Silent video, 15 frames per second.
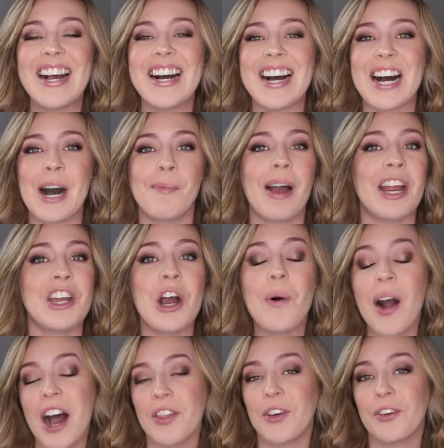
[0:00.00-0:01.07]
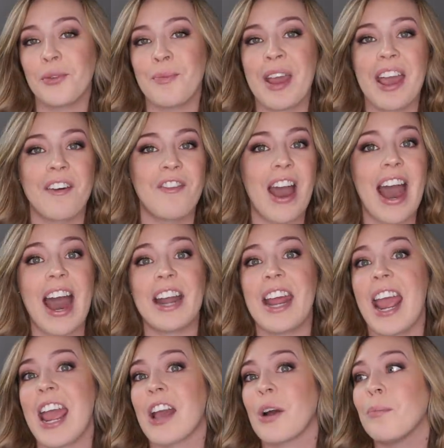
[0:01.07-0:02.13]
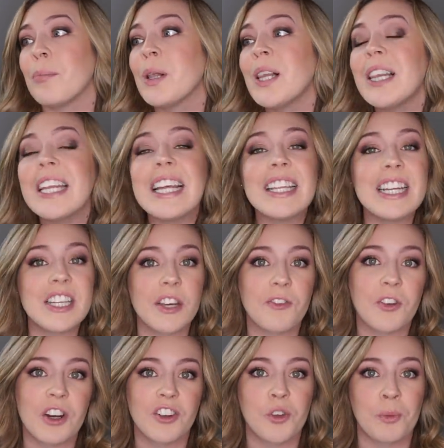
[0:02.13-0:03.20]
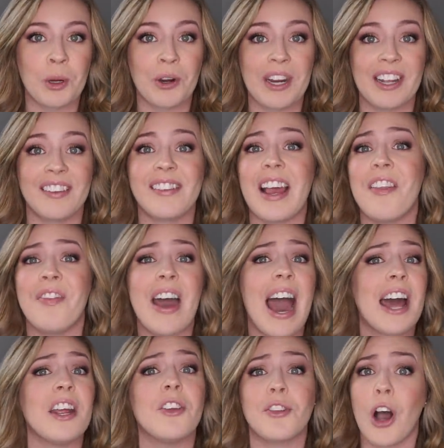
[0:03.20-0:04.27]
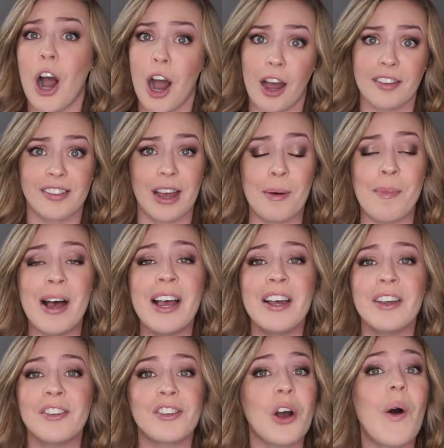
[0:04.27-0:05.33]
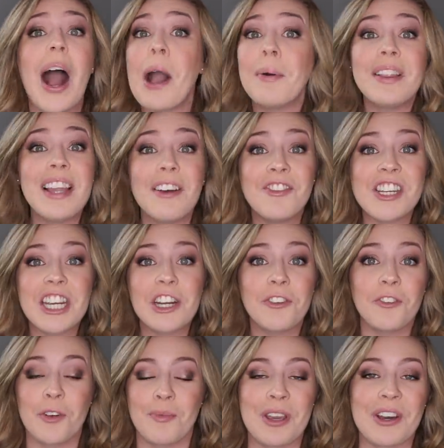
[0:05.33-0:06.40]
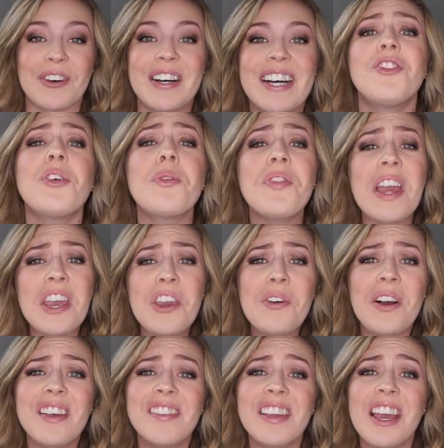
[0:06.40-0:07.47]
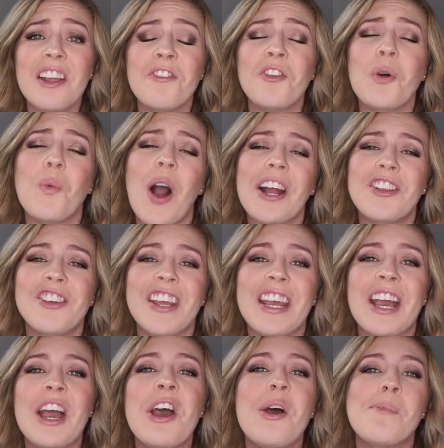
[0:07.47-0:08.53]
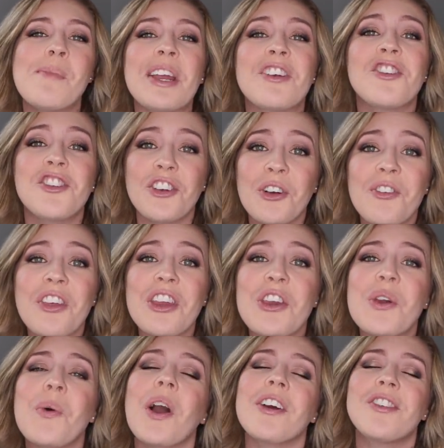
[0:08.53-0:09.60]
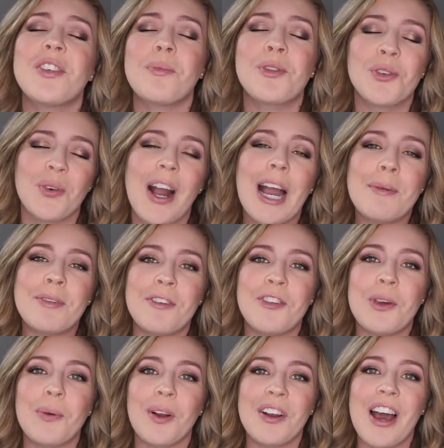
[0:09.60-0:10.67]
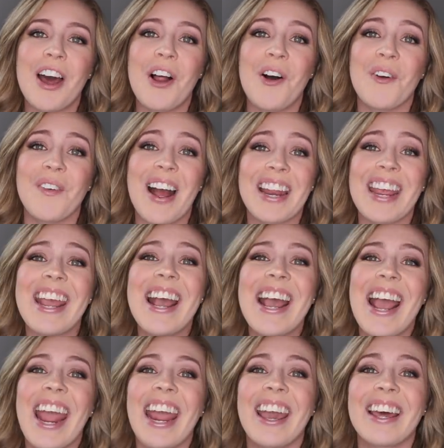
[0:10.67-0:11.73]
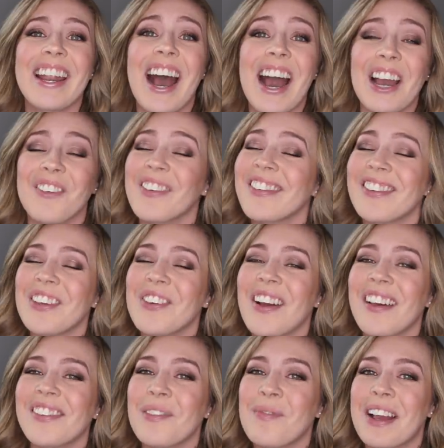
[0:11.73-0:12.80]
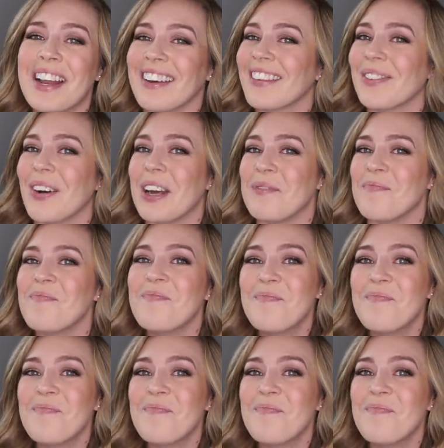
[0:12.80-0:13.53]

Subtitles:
I know others may have had a completely different experience and that is awesome. So I would love to hear from you. So thank you guys again for watching. Make sure that you are subscribed if you are not already, and I will see you guys in my next one.